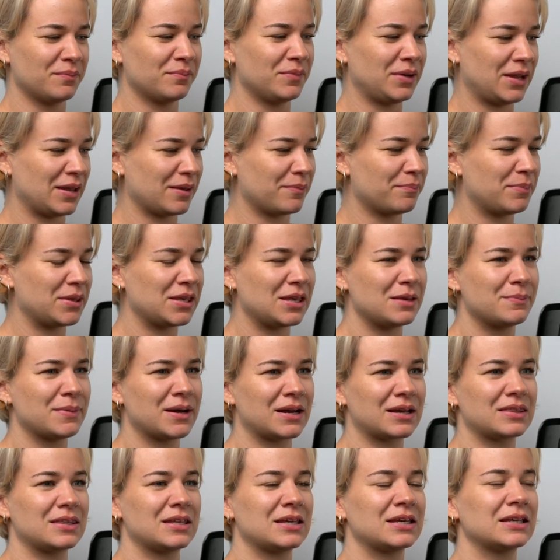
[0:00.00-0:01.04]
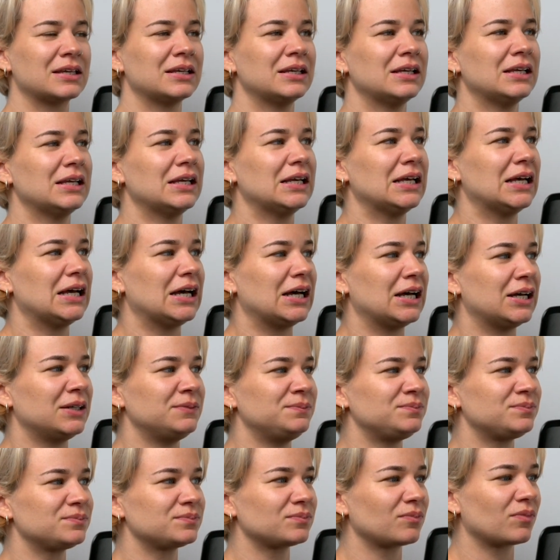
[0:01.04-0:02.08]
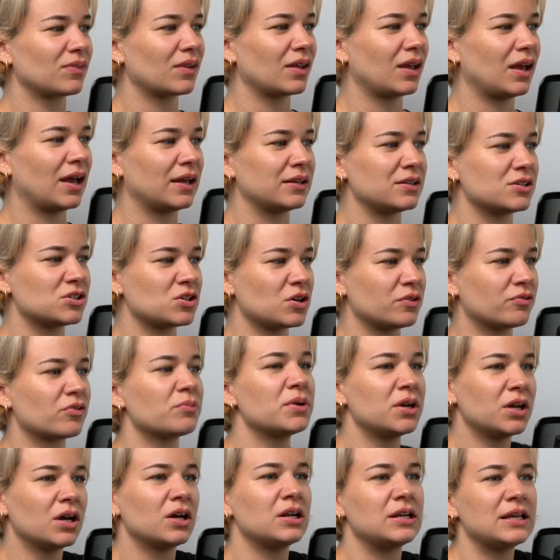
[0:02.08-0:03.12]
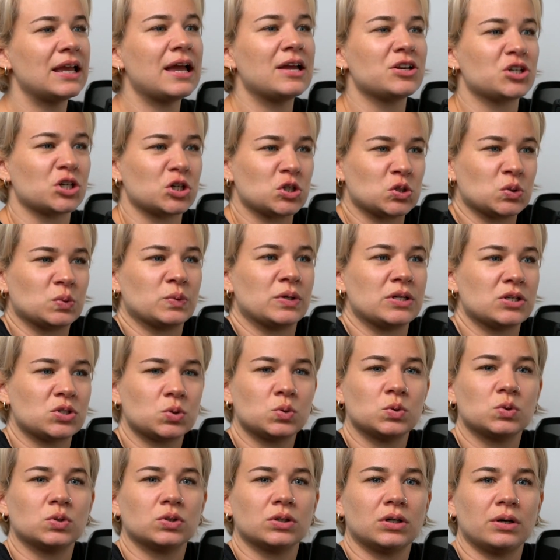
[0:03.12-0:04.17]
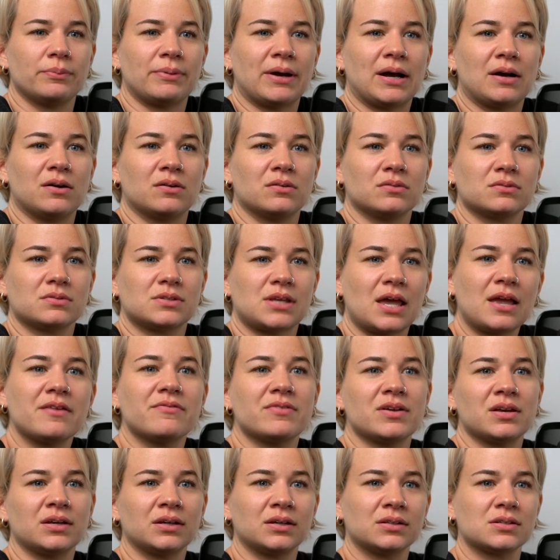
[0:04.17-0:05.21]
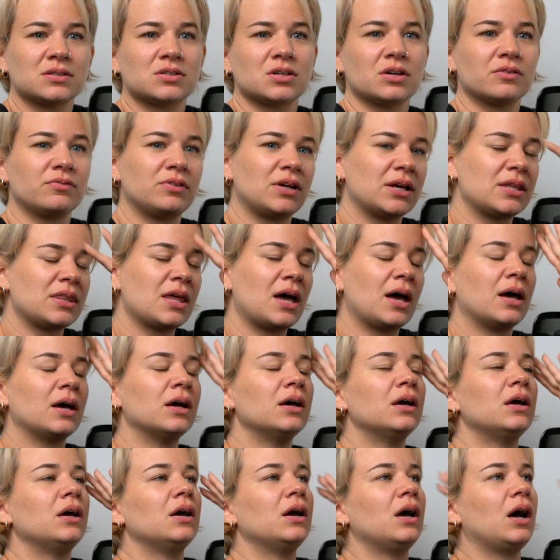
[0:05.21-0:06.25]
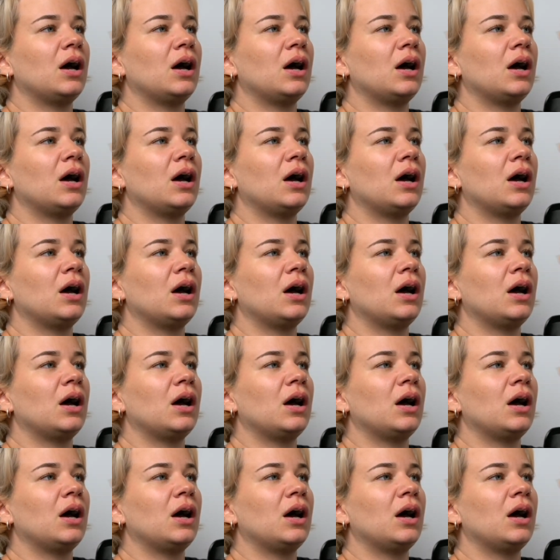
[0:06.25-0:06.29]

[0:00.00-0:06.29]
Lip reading: like piggy bank thing, and so from an early age I was always taught about saving and stuff like that,